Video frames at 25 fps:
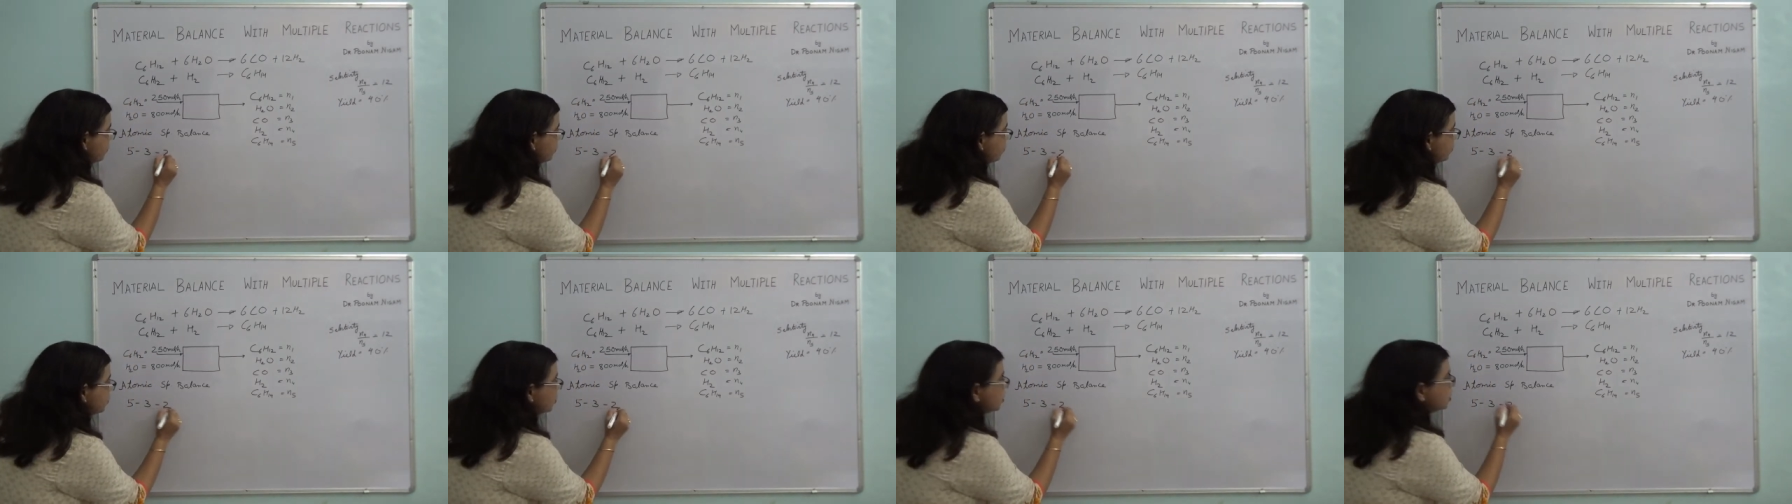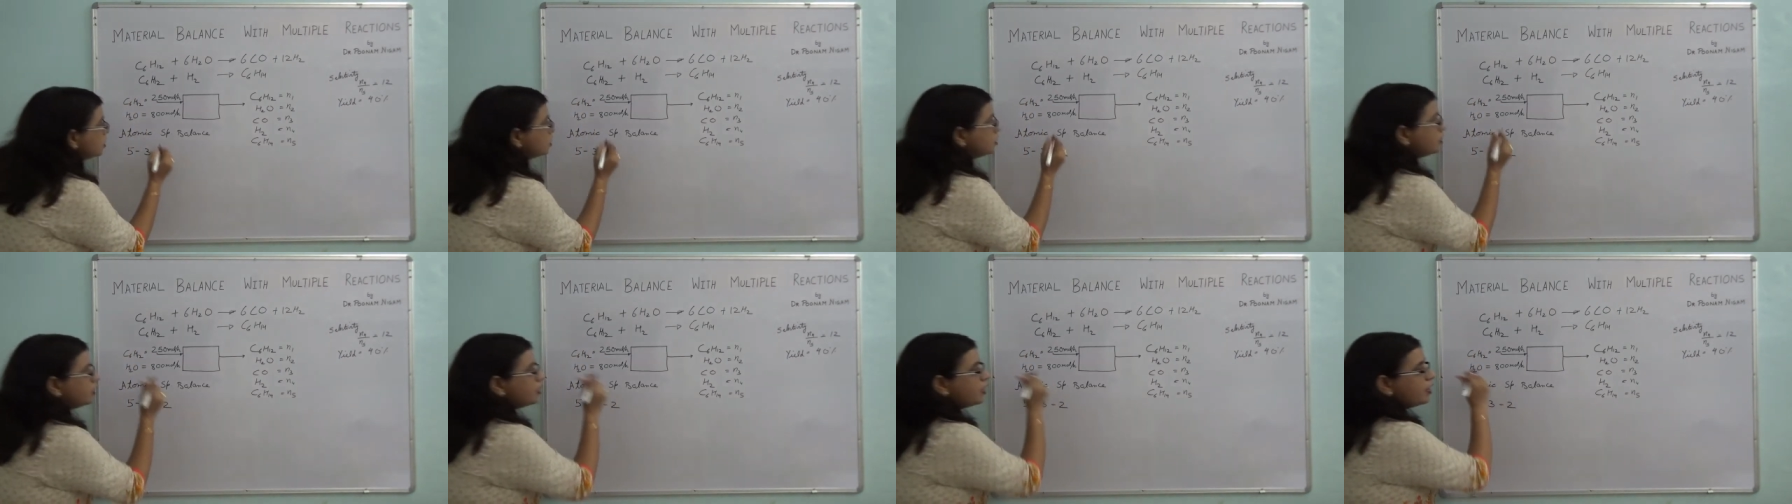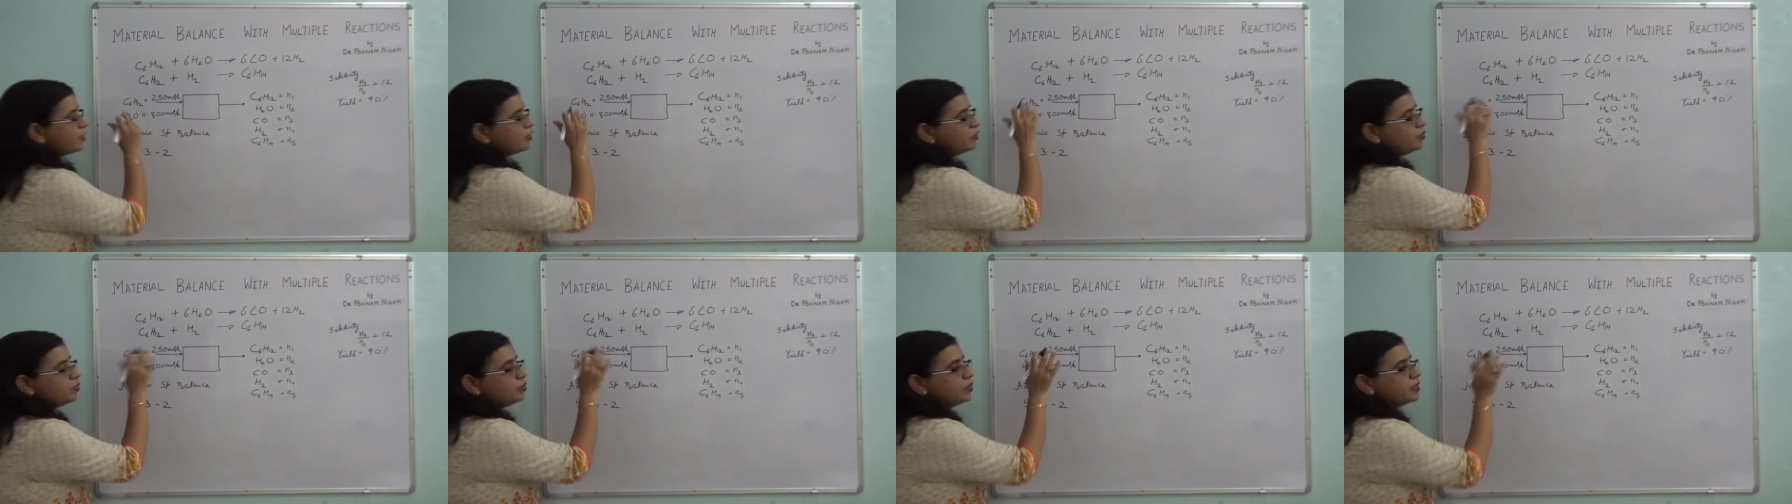two, there
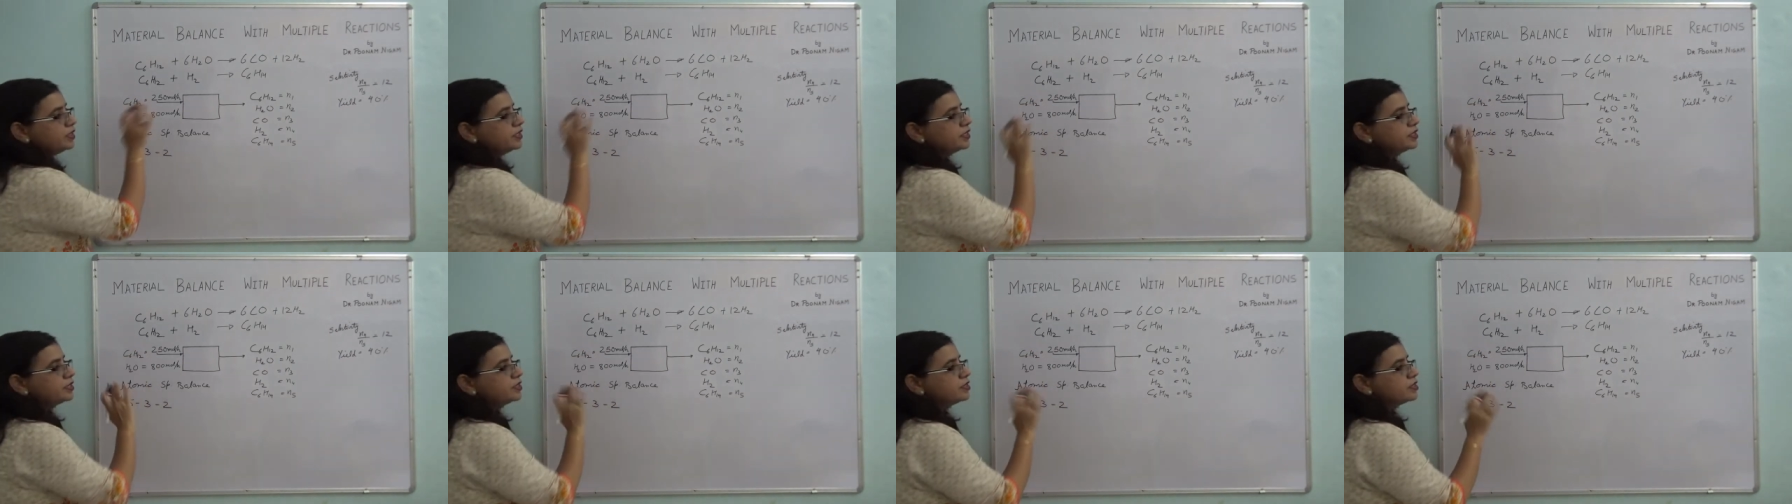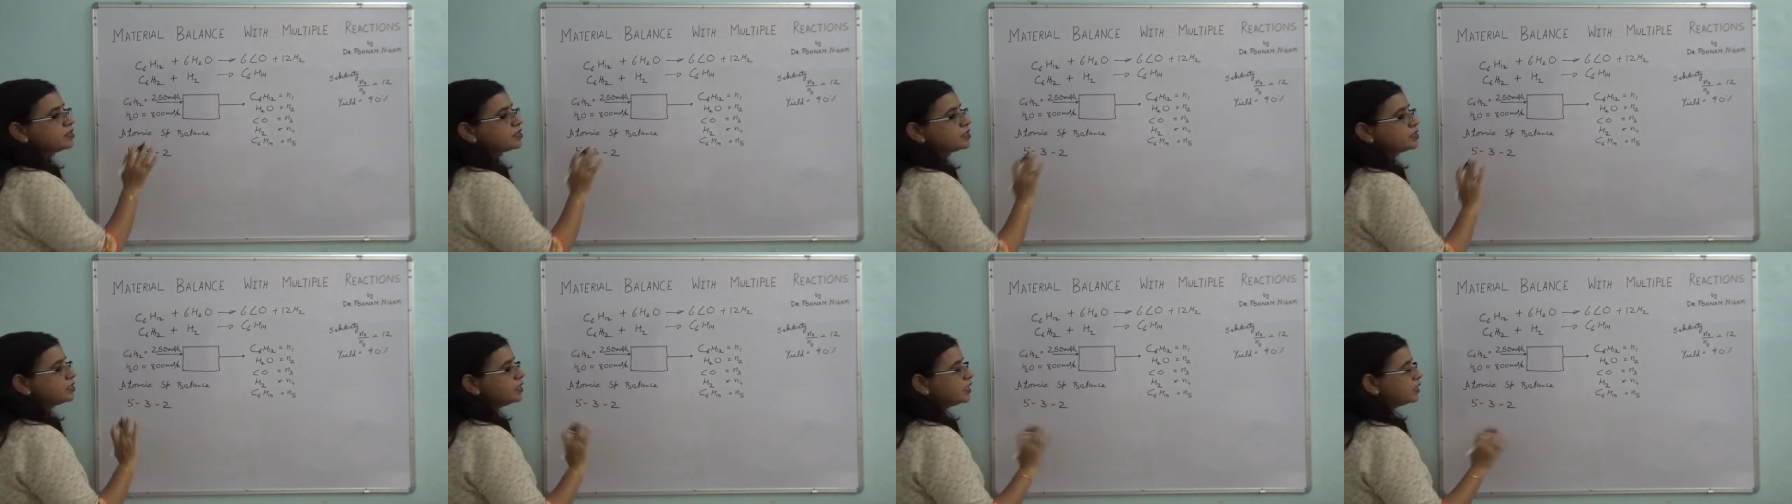are no inerts,